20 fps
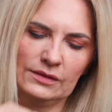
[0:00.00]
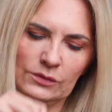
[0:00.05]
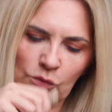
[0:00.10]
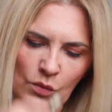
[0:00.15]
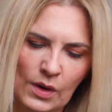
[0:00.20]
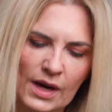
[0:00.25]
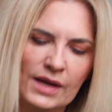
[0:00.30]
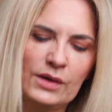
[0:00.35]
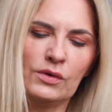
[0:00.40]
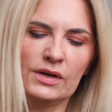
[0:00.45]

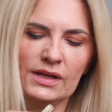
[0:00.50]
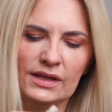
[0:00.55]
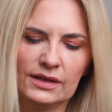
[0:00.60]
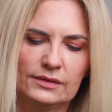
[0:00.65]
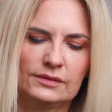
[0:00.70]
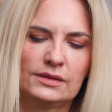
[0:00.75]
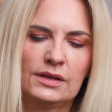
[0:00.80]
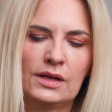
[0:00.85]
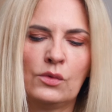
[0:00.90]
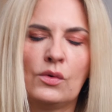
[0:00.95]
wiring
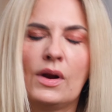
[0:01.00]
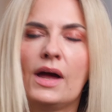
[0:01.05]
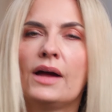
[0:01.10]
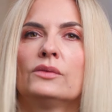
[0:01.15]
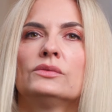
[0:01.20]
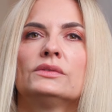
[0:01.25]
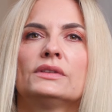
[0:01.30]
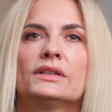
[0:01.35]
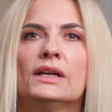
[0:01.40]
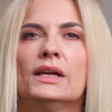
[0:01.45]

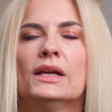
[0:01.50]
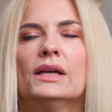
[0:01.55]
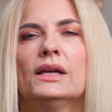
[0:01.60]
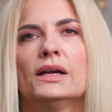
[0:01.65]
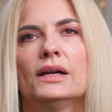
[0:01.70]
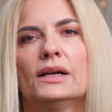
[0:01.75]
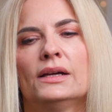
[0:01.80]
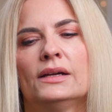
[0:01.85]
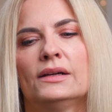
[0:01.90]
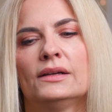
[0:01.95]
around,
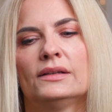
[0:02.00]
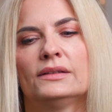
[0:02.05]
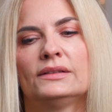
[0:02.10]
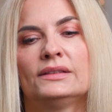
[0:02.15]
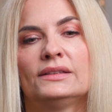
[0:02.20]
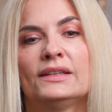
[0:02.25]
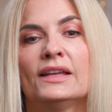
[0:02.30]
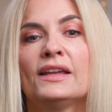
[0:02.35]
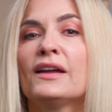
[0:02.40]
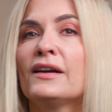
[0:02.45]

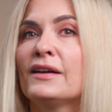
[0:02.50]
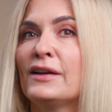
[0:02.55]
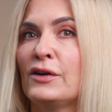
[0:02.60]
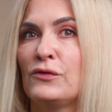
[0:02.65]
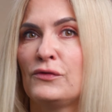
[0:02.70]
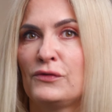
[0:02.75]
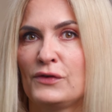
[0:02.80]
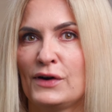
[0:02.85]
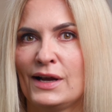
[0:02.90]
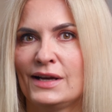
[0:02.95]
they are now
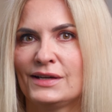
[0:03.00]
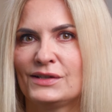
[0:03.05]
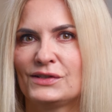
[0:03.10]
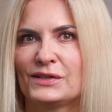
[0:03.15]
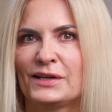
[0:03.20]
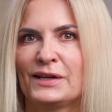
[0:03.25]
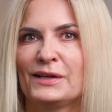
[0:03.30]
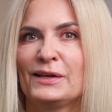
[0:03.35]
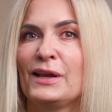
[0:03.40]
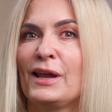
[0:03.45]
fresh
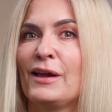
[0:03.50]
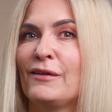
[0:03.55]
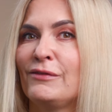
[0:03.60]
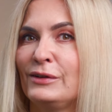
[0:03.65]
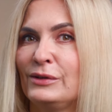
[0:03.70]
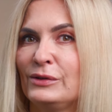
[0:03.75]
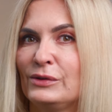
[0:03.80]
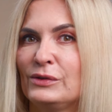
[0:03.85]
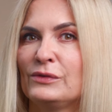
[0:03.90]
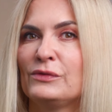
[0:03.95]
and they have
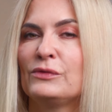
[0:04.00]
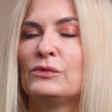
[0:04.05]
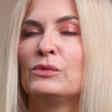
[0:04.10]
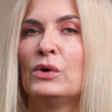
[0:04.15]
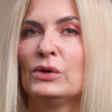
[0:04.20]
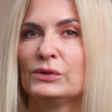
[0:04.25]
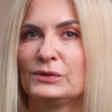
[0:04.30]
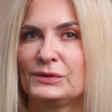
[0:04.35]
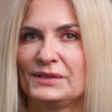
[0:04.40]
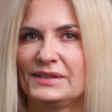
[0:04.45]
a lot of
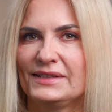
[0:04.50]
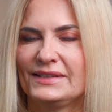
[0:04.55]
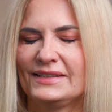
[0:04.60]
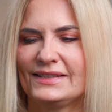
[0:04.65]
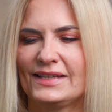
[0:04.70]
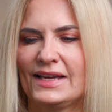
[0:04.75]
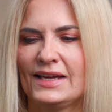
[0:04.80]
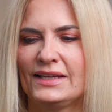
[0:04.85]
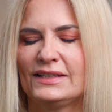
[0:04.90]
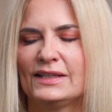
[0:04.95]
water
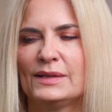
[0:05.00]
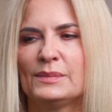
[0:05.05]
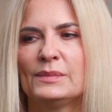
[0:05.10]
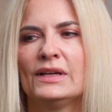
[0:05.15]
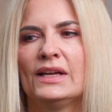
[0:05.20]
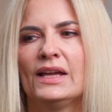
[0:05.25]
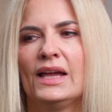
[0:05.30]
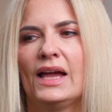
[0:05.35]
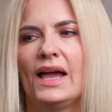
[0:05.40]
inside them,